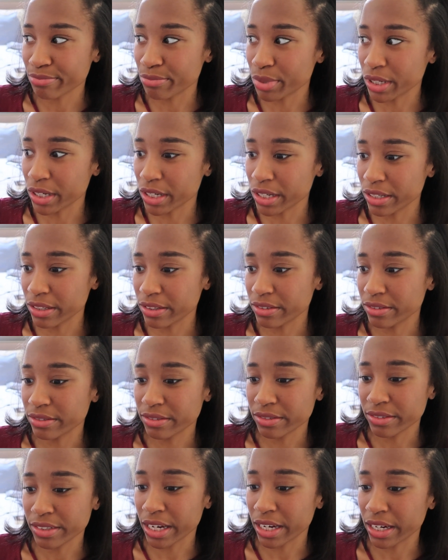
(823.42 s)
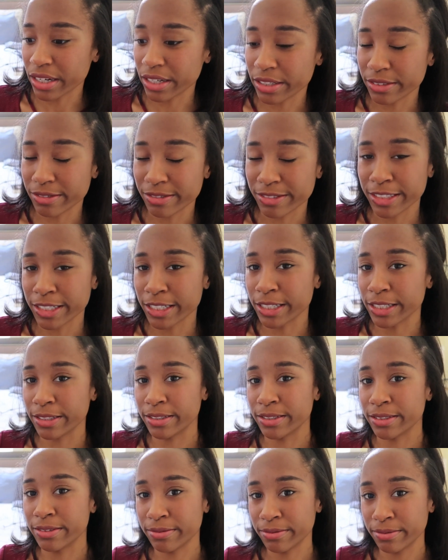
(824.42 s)
But yeah, none.
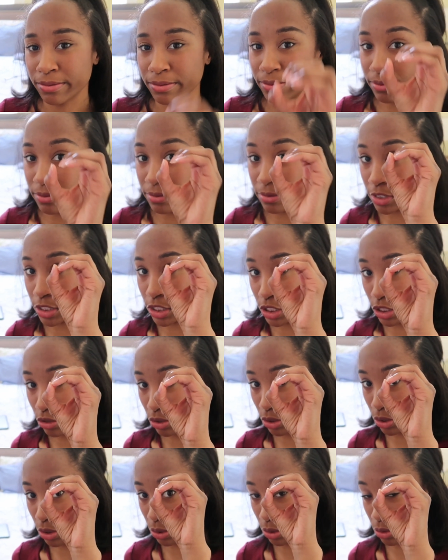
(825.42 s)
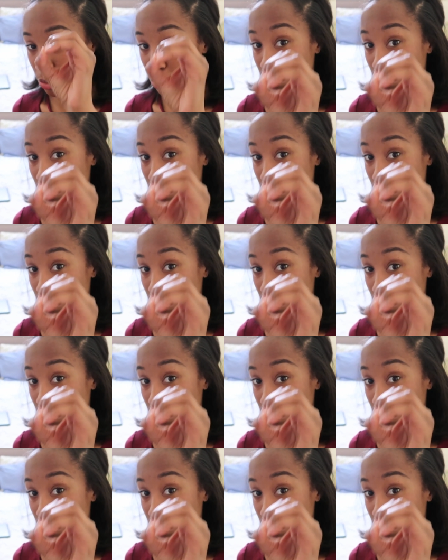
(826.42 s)
0.